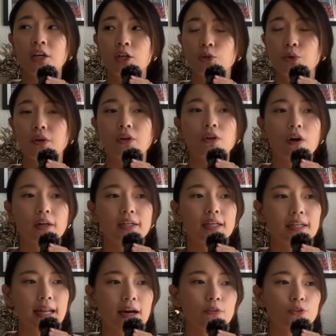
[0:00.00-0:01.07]
you are not
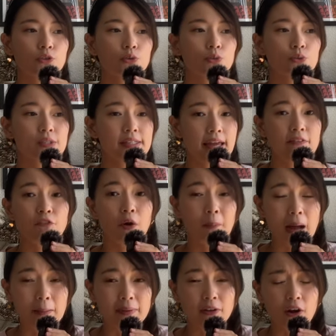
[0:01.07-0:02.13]
allowed to stand for
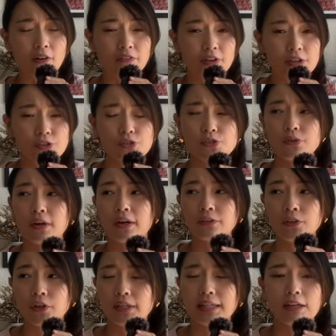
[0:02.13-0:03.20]
public office, you are
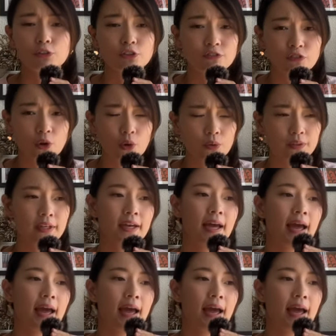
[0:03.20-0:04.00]
not allowed to vote,